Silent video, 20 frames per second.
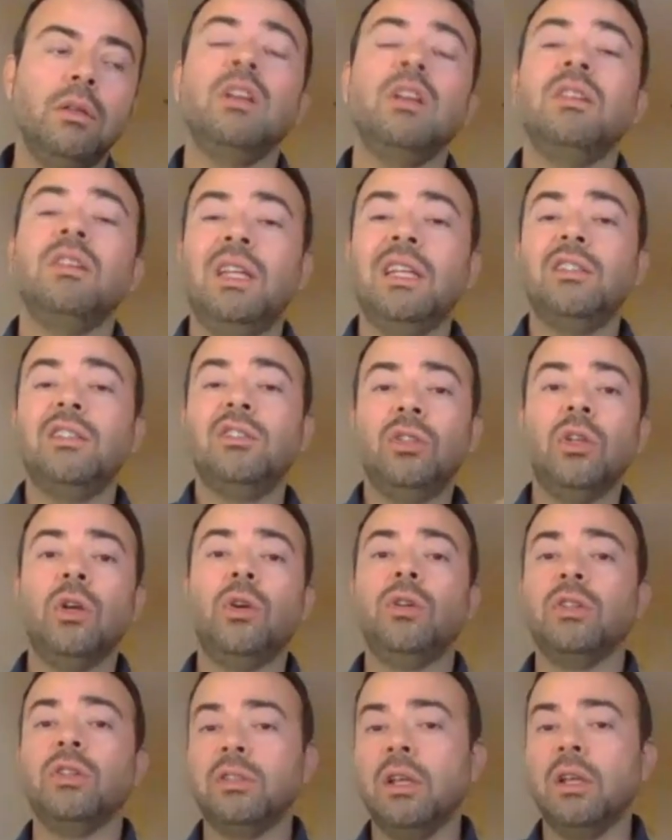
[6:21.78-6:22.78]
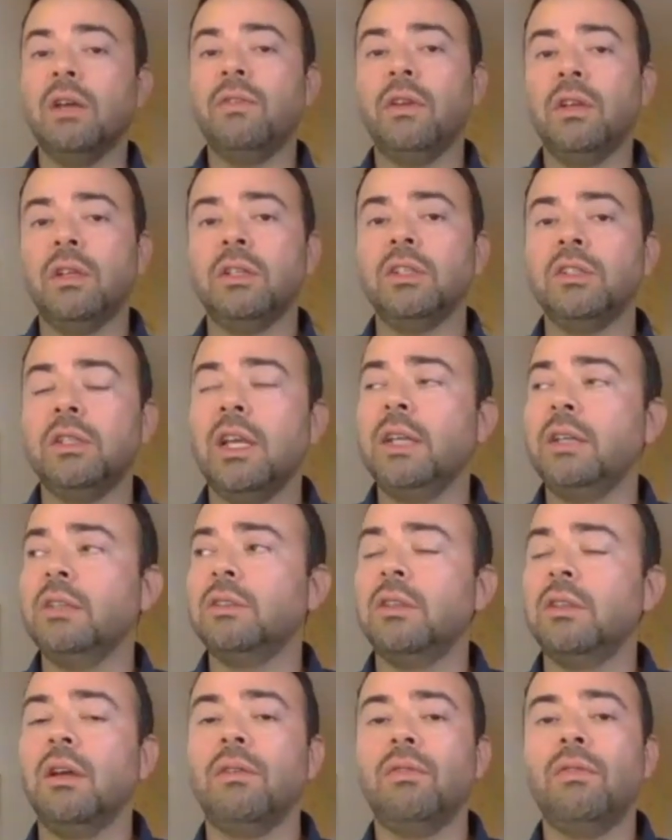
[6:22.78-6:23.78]
get to know yourself and understand
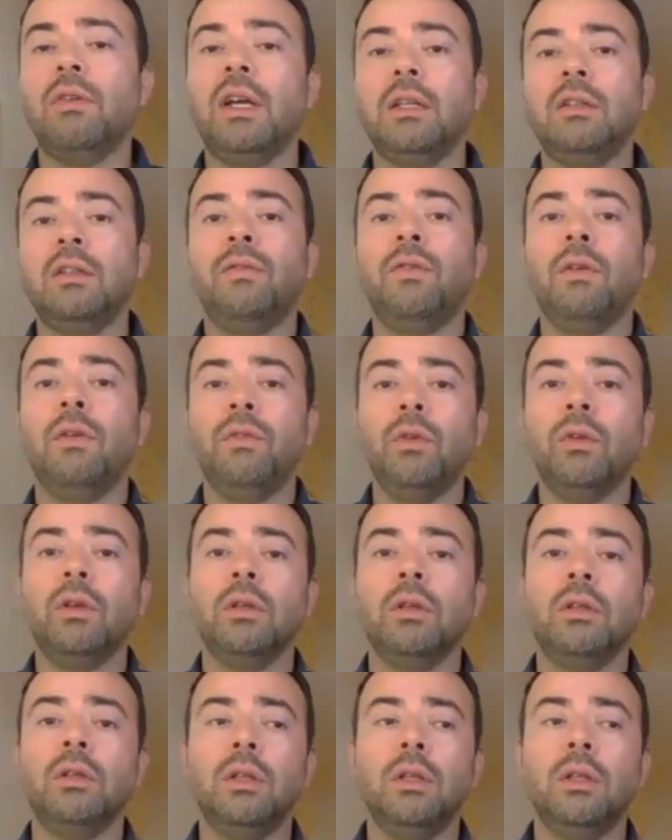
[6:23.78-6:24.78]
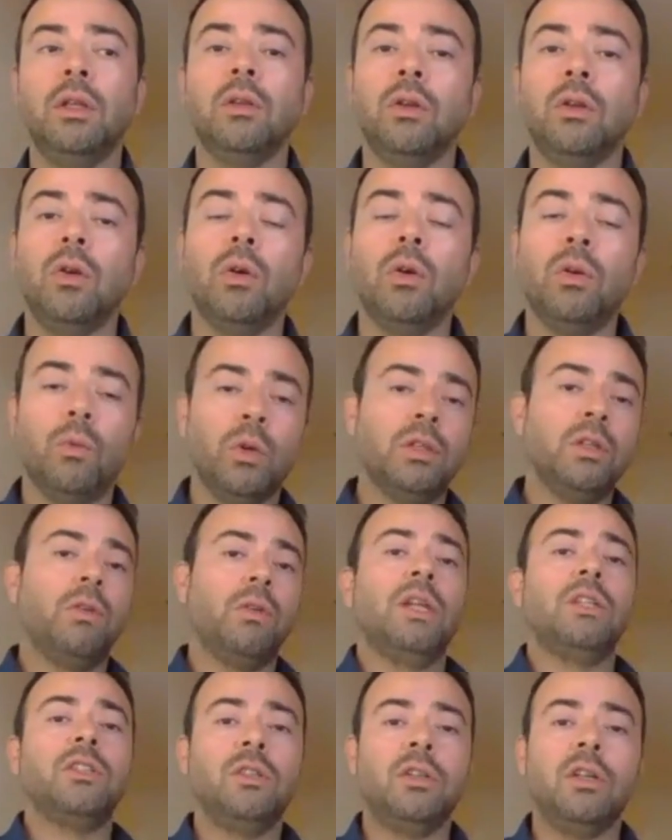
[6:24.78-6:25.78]
yourself, right? If you can either go in one
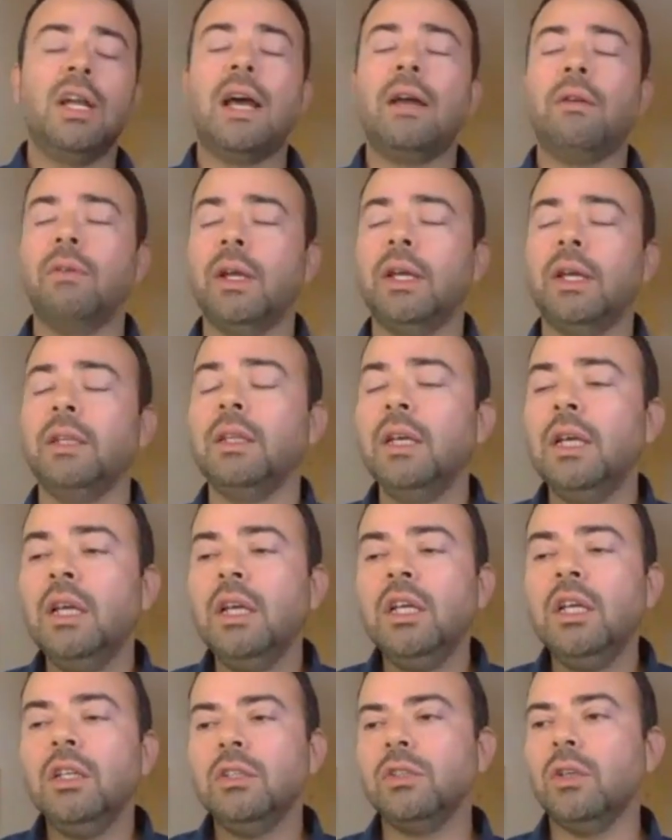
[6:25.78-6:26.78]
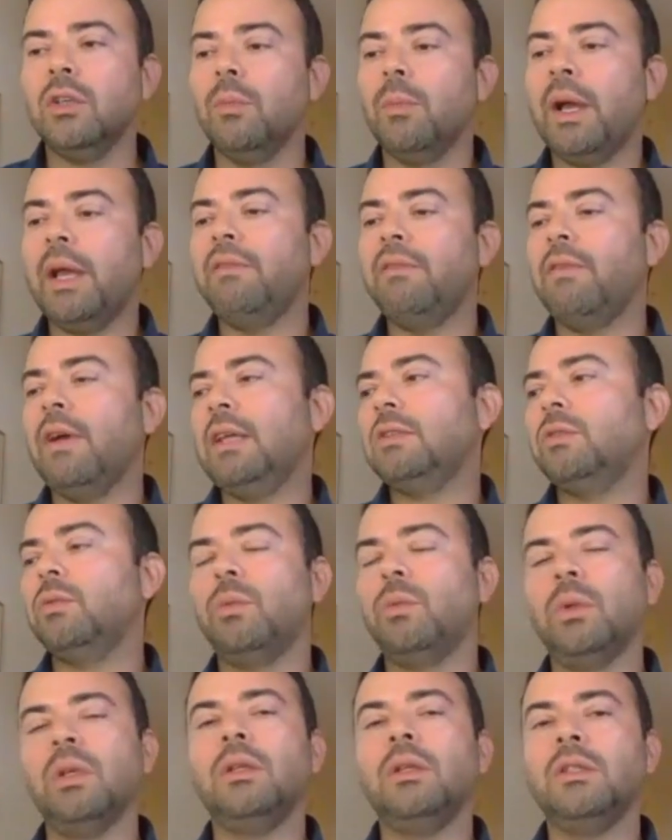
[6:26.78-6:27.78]
direction or not, right? So my advice
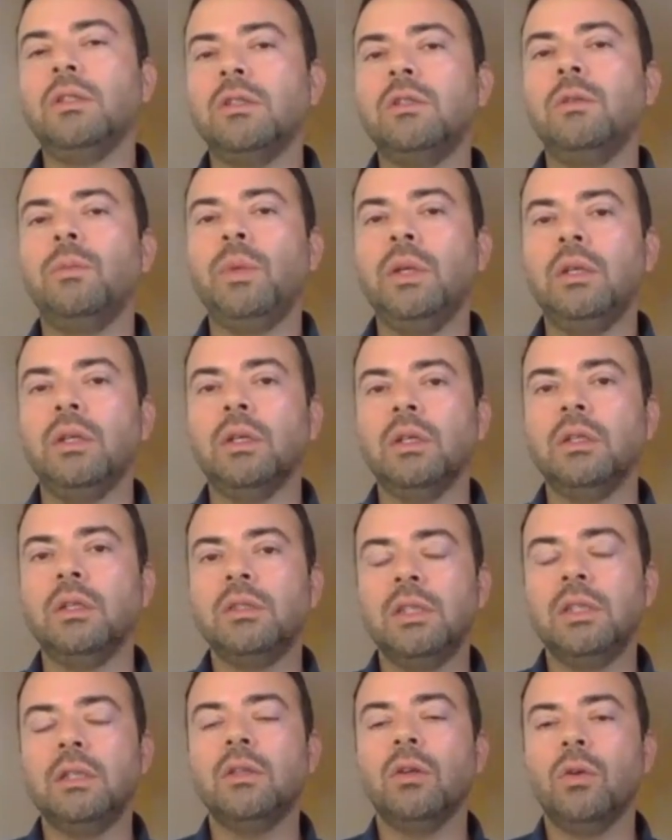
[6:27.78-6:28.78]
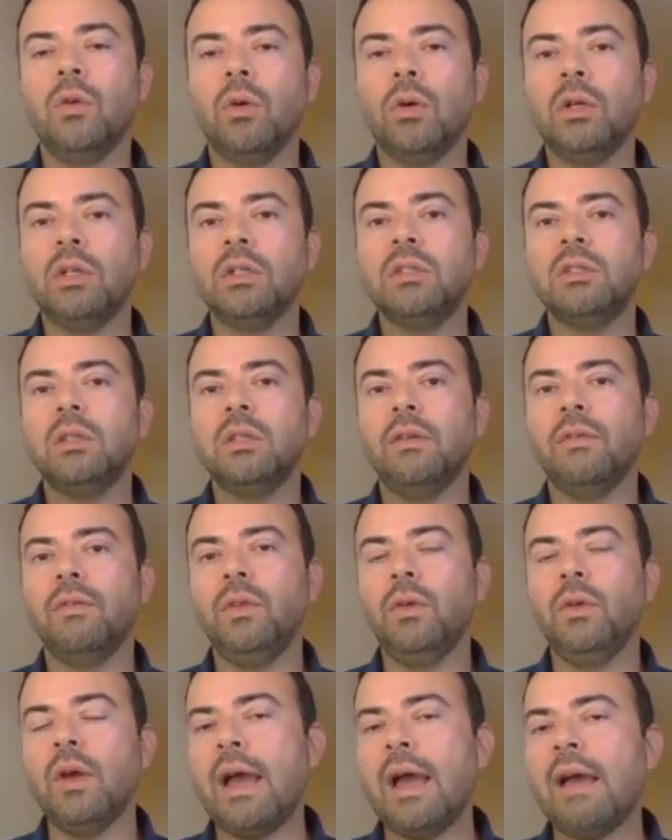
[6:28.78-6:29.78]
would really just to be to stick the course. If
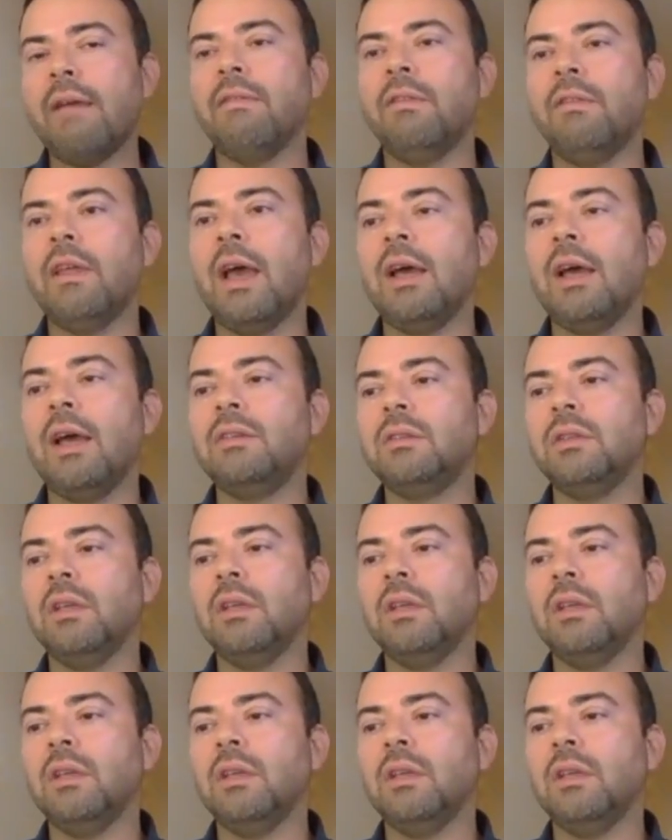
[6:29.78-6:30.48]
you have that